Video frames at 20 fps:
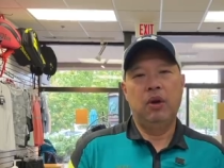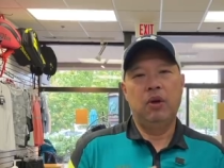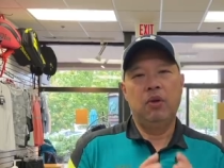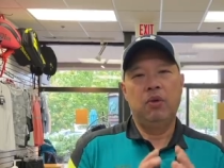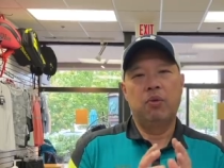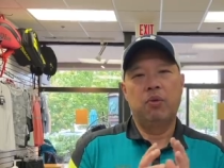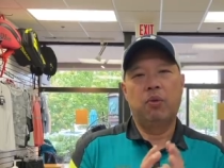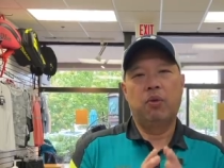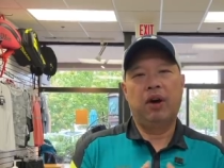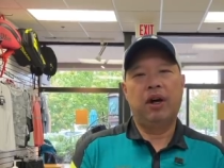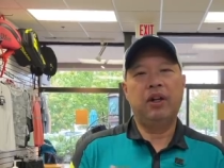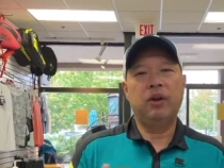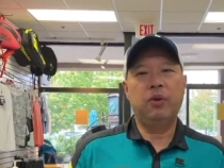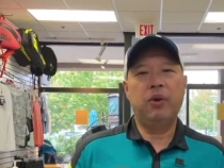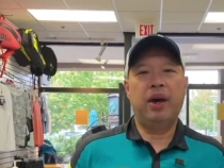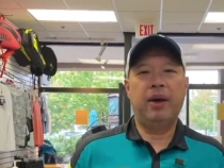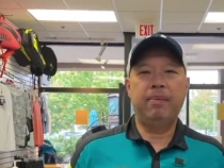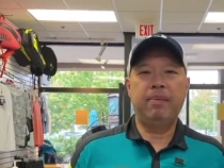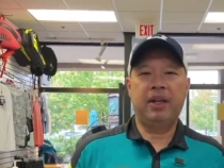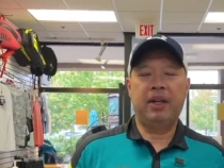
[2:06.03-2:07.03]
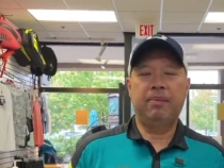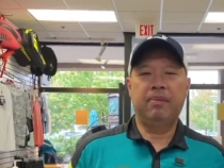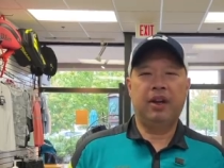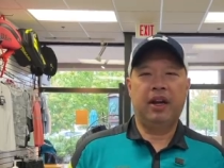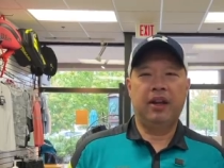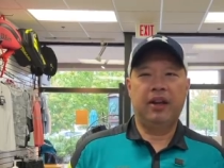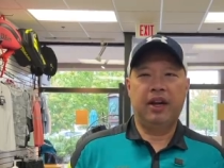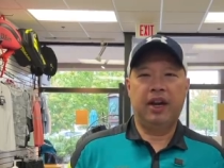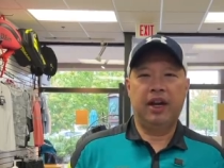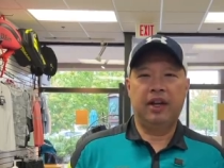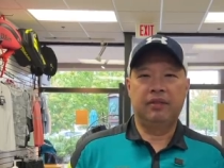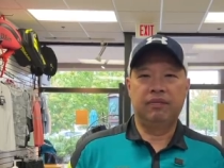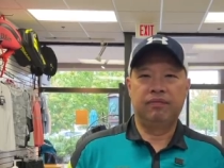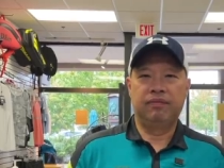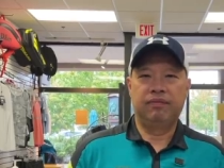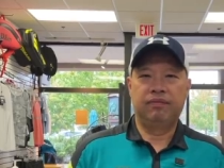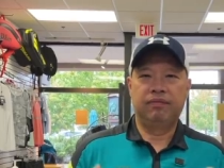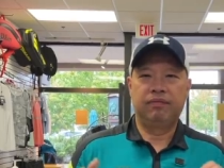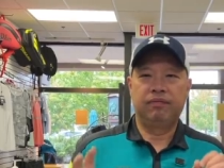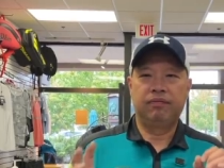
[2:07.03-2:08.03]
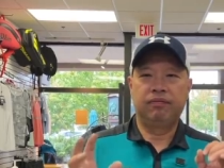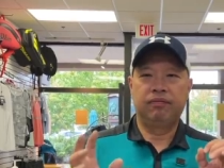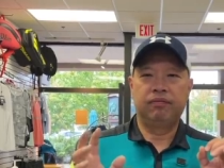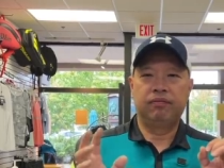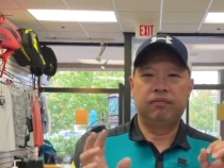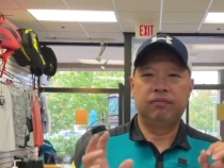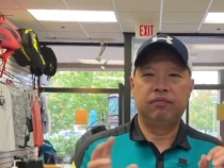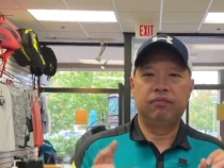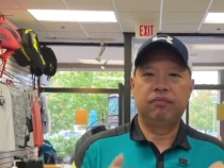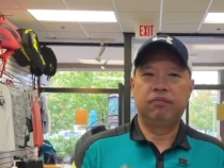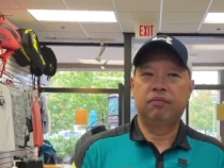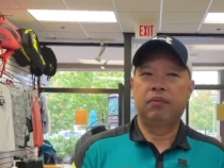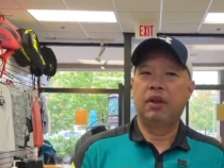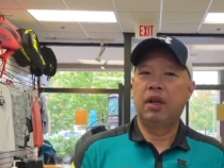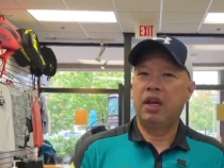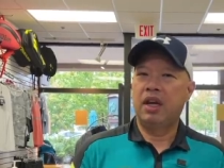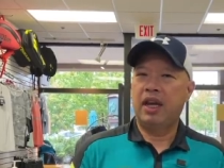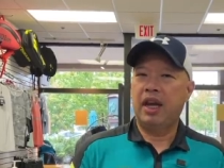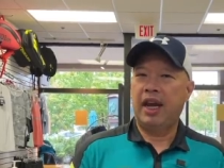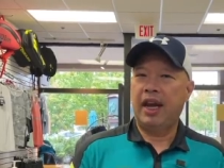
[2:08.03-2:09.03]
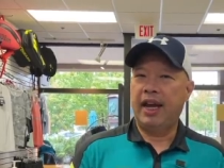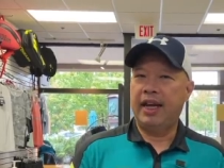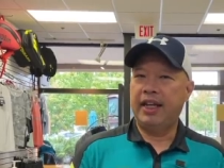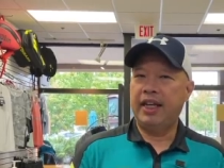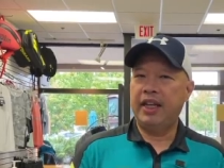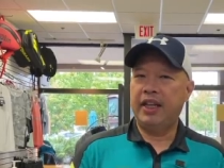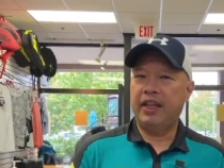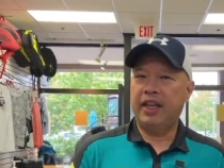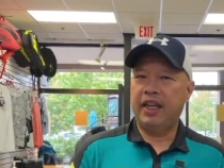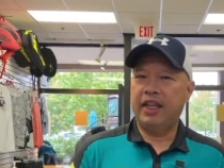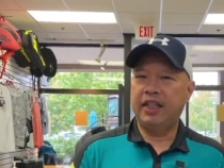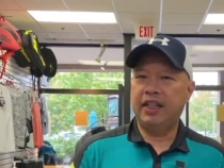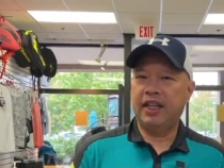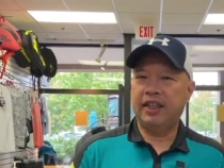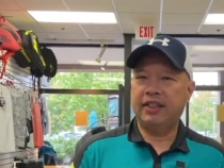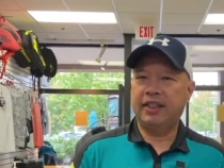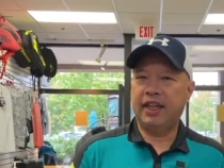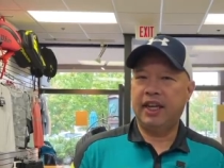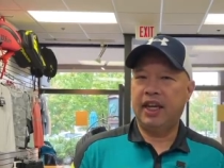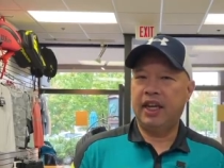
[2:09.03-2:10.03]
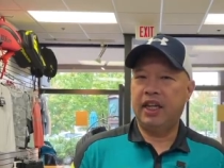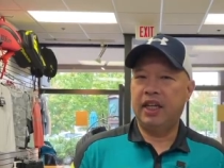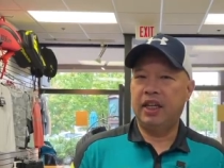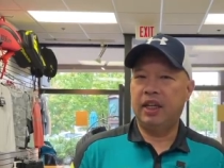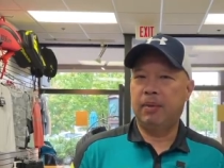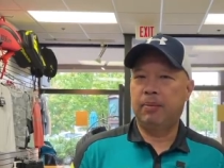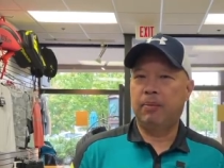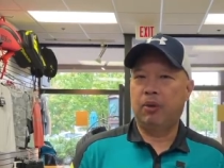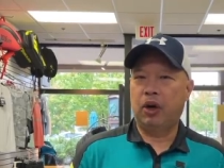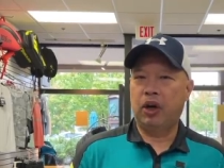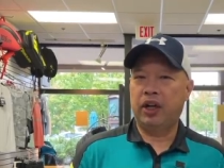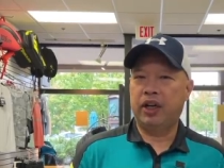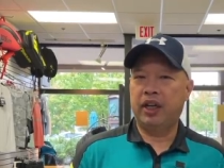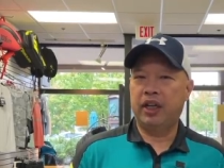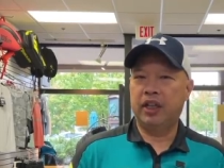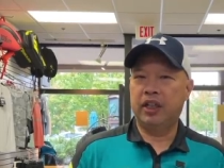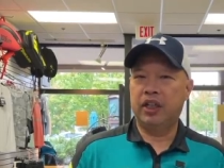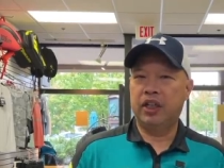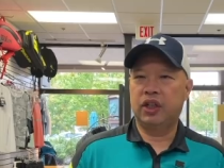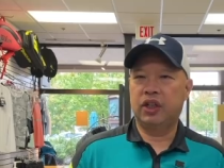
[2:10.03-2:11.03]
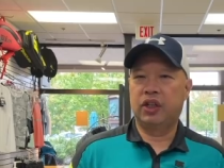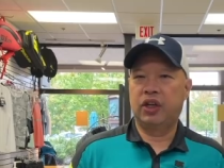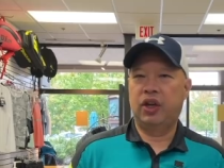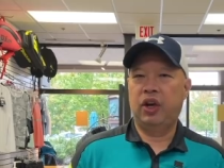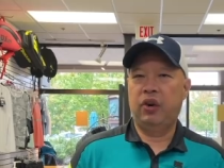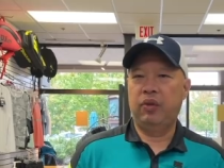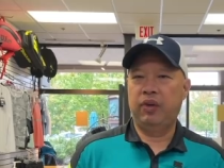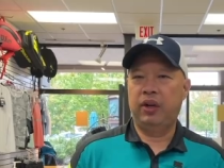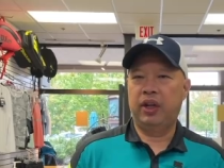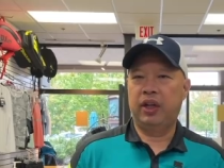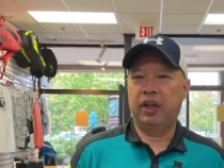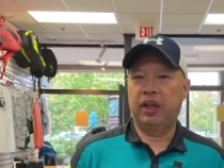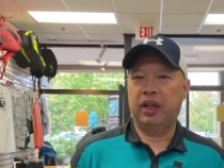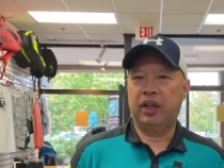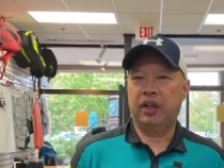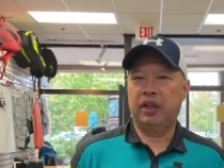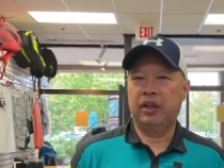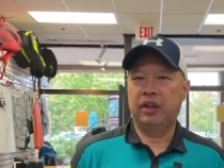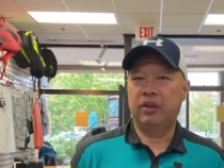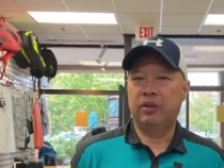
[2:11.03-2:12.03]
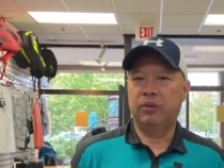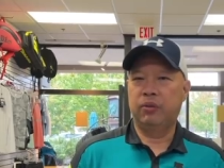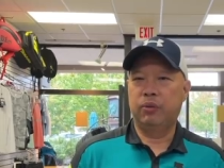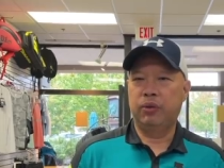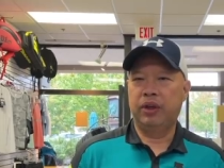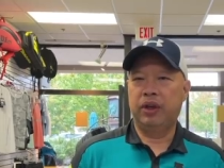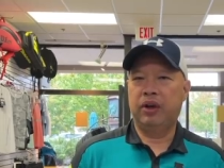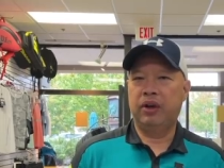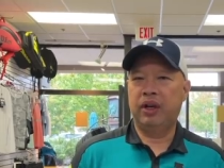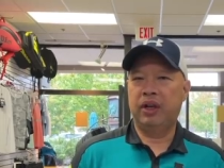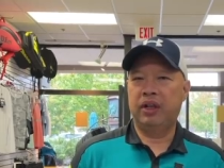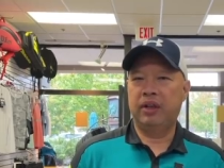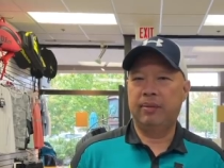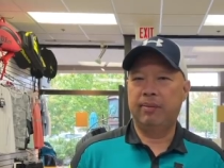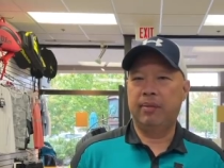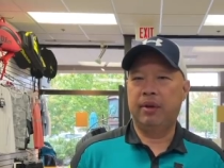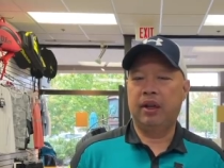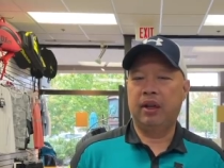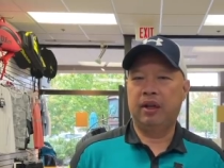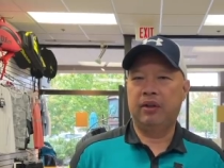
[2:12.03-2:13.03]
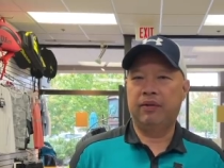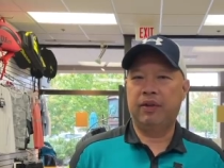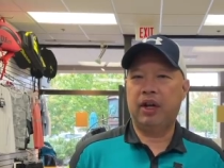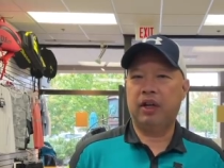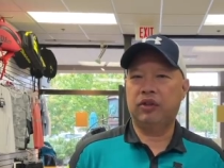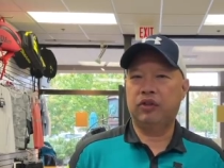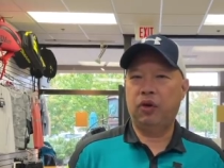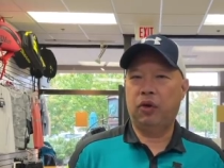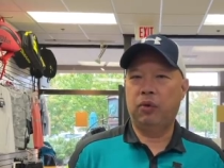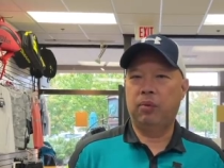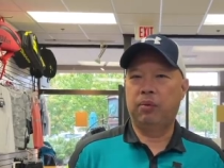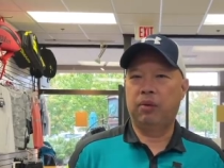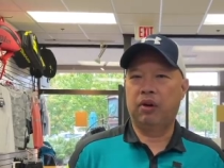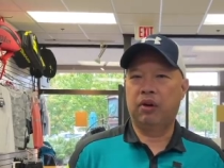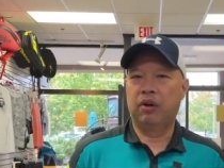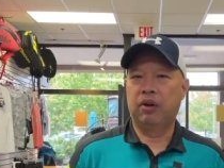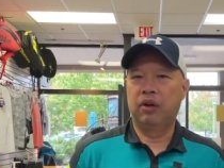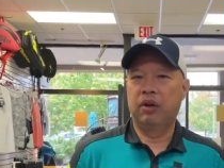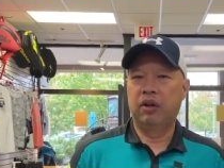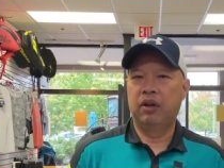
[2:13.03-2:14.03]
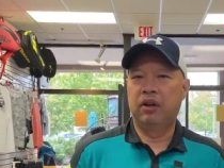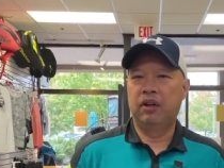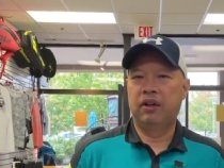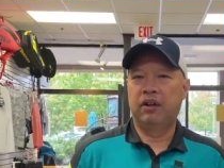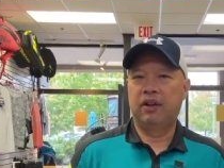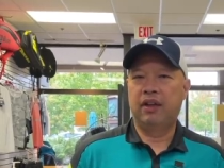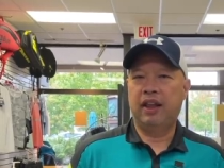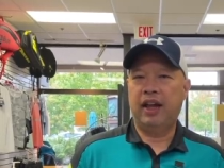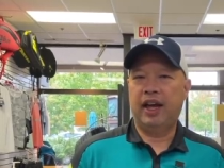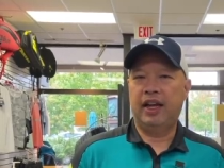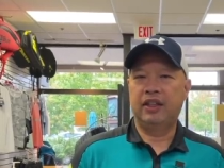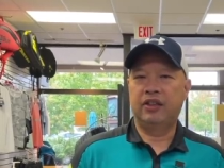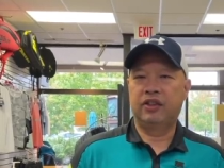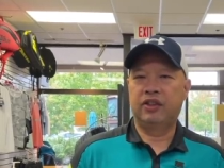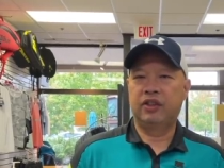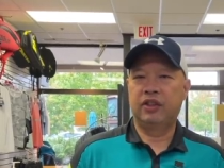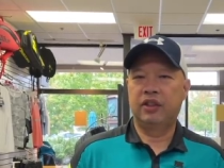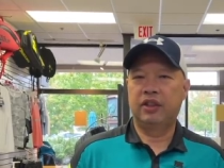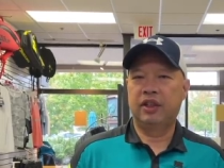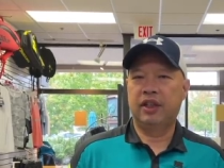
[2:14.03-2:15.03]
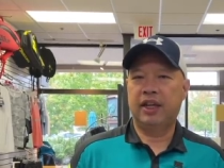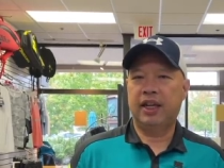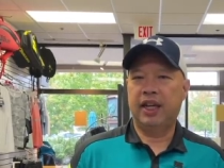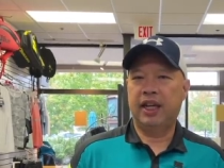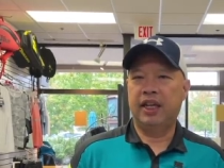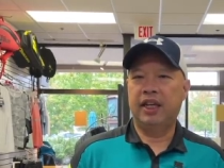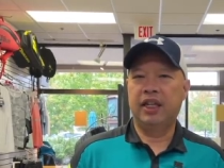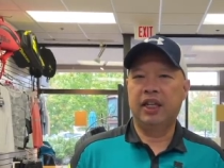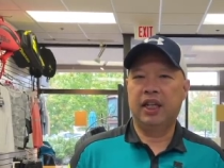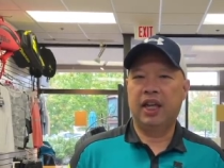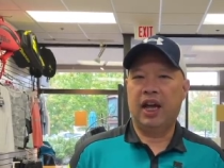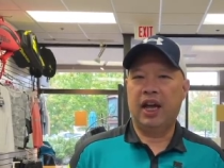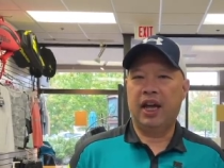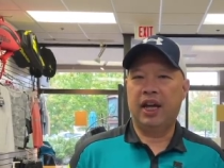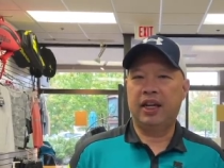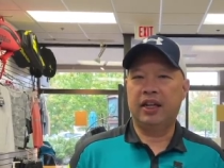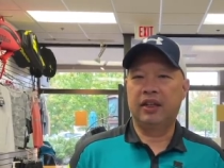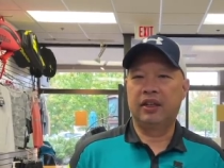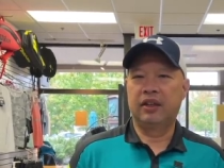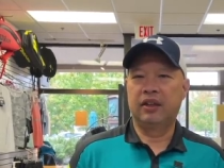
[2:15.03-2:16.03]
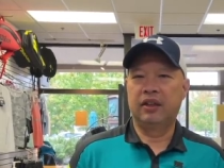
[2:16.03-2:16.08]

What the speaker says: what do I mean by that? Anything that's in the market currently, we are in the middle of October, that's in line